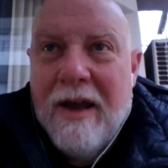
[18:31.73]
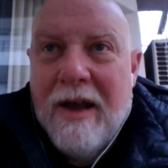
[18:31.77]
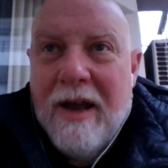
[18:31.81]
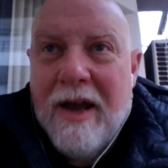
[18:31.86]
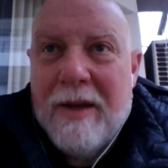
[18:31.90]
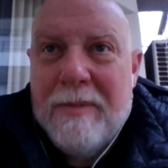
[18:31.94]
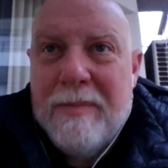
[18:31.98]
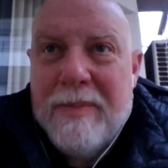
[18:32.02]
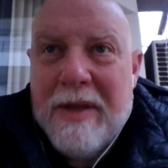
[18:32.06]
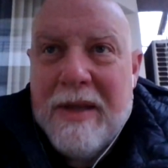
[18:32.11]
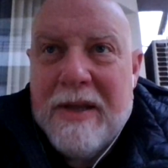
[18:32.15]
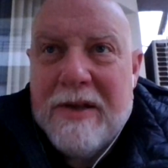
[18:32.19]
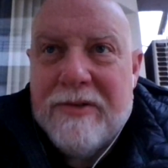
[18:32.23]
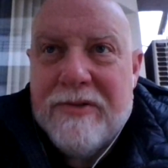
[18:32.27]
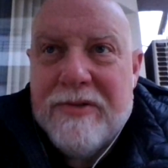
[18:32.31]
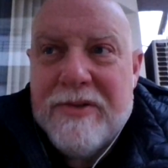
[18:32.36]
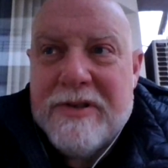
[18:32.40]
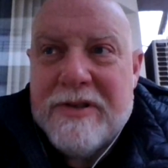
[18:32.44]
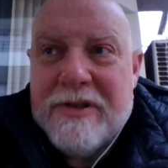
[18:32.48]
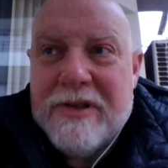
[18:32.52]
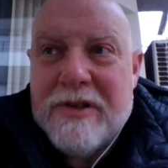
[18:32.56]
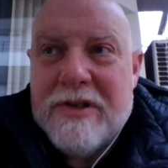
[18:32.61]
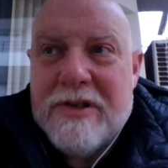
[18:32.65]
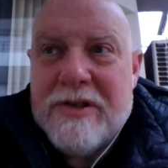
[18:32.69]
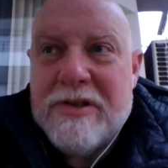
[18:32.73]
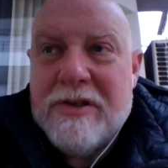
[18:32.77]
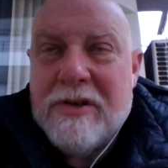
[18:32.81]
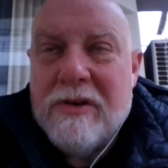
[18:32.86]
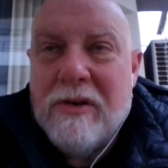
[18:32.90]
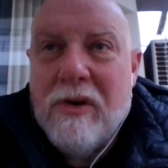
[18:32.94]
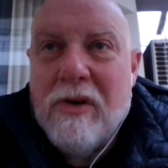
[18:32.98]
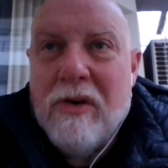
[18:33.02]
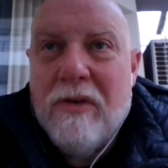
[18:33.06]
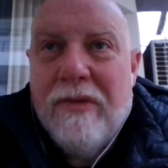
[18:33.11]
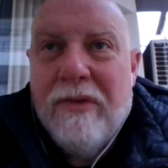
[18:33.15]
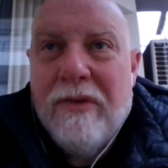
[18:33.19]
I'd be interested. So
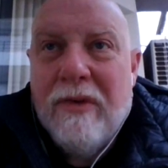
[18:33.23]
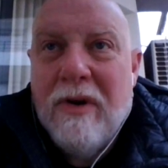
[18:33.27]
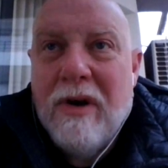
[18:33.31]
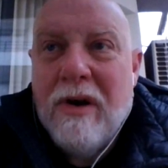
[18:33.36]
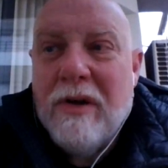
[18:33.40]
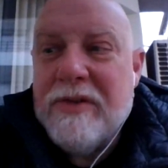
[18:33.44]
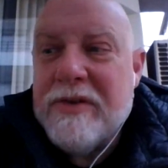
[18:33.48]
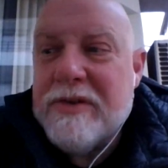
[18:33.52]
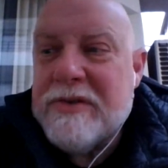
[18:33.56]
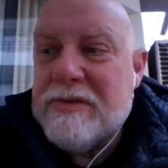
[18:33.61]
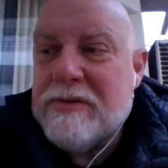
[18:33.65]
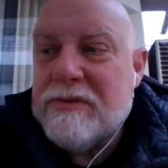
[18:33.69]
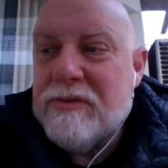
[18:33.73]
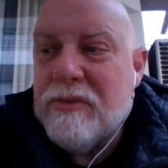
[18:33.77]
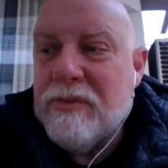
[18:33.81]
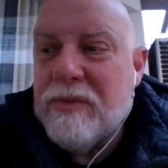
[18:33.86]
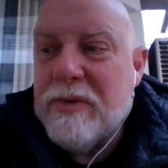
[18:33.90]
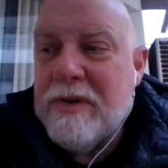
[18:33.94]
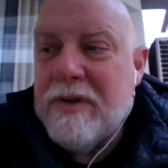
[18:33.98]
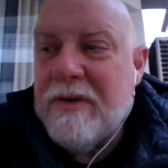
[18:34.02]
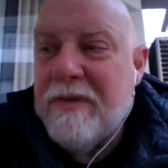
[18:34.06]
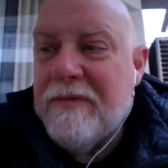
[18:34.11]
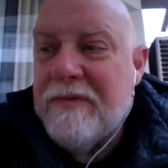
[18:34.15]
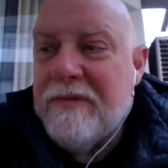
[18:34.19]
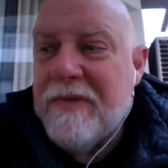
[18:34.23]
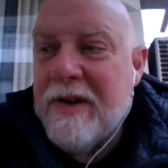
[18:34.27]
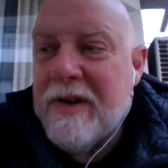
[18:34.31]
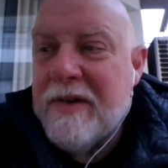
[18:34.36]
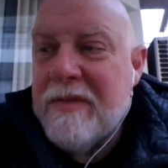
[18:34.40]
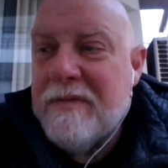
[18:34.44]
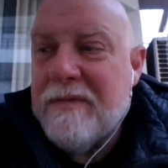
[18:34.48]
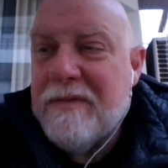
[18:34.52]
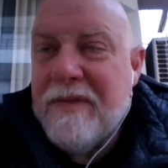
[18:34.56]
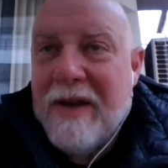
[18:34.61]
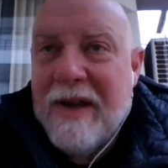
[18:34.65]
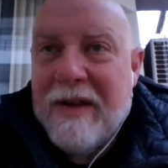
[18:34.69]
overall, this was a really
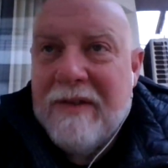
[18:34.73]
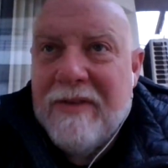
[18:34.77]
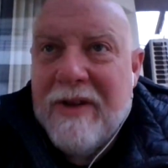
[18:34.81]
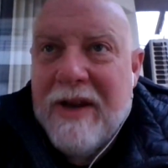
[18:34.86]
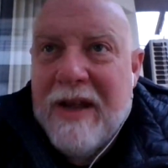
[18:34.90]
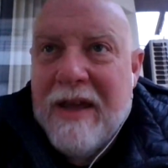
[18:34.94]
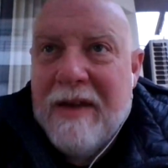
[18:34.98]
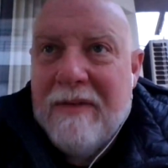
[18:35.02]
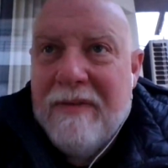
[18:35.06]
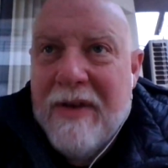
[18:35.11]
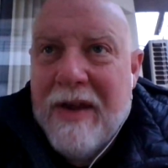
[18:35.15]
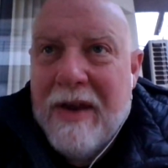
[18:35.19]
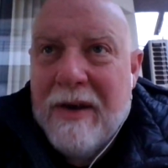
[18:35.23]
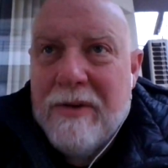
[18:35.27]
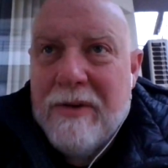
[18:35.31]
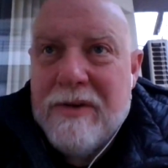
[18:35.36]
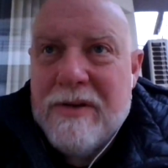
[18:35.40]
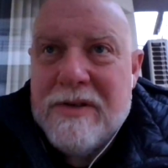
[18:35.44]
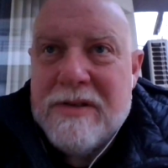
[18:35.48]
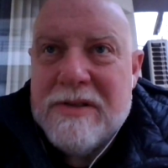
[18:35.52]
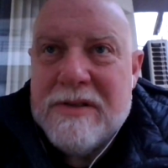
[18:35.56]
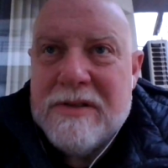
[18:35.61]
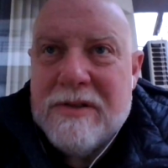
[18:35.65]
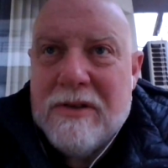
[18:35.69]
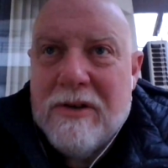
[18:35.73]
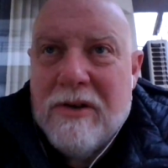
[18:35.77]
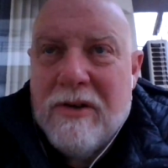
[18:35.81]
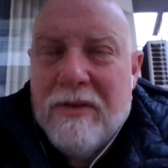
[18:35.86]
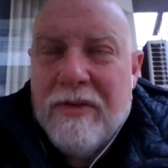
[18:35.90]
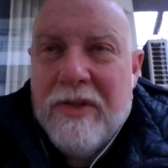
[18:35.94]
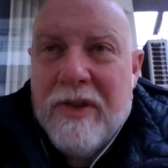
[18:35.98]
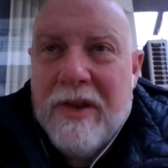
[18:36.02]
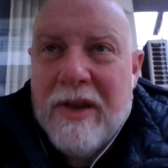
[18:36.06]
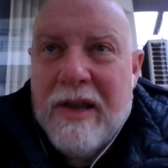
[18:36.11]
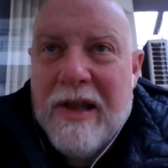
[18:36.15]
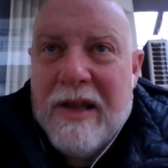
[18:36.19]
fun five and a half hours over
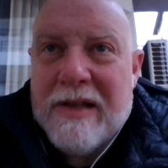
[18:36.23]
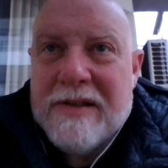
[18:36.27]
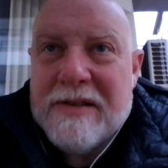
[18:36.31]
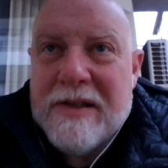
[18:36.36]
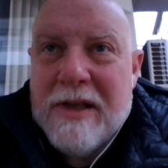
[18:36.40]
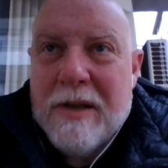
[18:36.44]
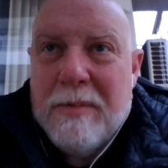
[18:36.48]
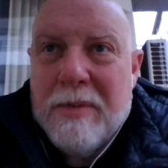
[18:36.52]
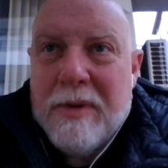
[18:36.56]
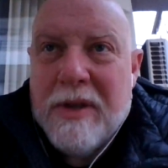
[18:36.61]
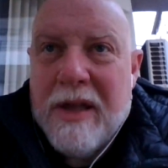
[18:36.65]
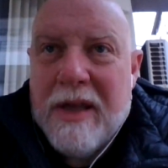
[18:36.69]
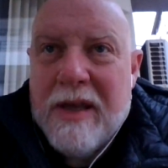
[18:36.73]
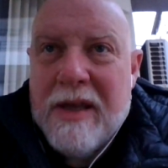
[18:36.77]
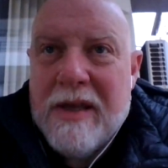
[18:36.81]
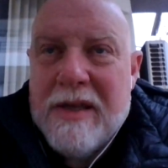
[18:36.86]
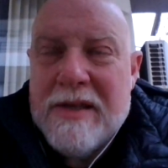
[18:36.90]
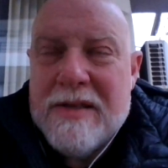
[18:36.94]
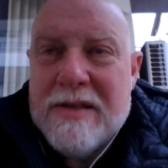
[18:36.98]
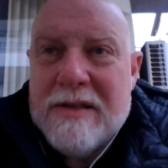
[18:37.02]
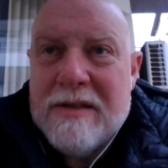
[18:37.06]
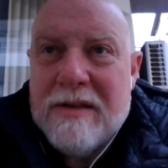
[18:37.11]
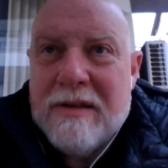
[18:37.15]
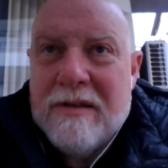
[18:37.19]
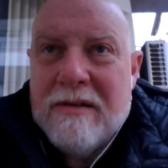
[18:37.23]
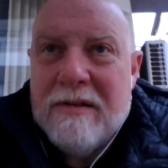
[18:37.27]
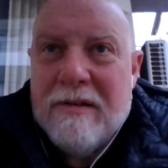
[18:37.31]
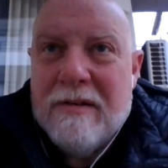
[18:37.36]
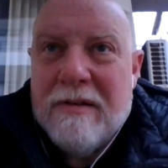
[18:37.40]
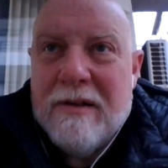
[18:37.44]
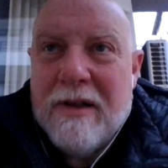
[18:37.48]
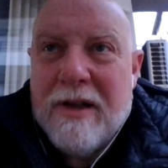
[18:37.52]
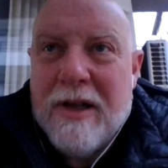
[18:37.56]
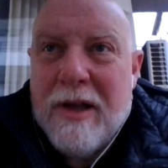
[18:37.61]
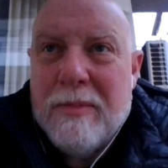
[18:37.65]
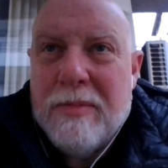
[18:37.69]
the last couple of days,
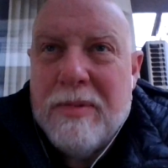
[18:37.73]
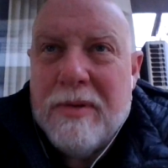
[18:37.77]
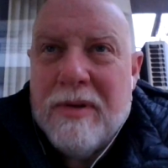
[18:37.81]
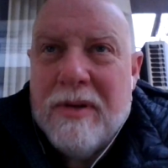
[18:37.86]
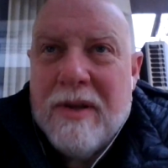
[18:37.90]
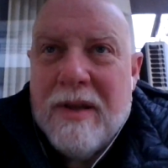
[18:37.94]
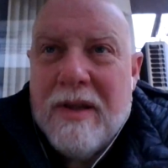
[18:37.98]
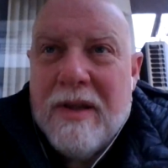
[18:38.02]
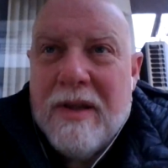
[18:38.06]
a couple